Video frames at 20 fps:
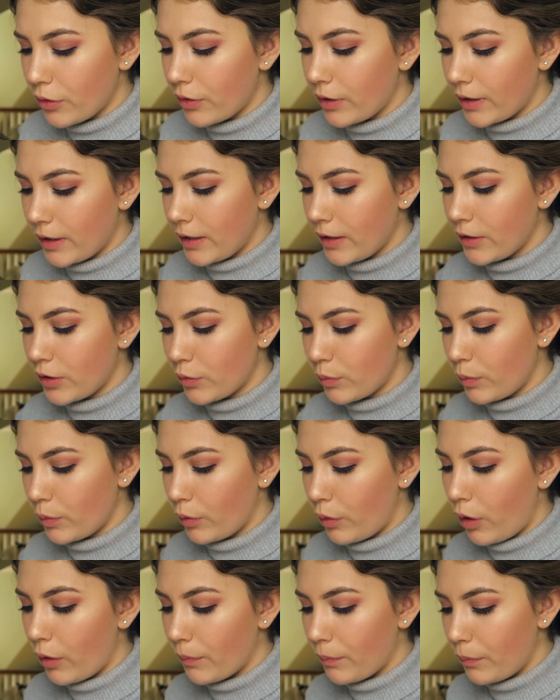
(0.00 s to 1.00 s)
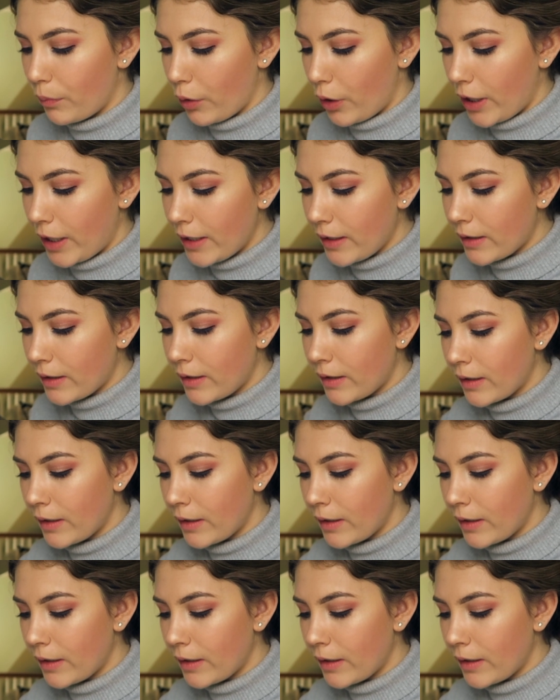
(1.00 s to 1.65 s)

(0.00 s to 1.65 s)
so the kids were on break.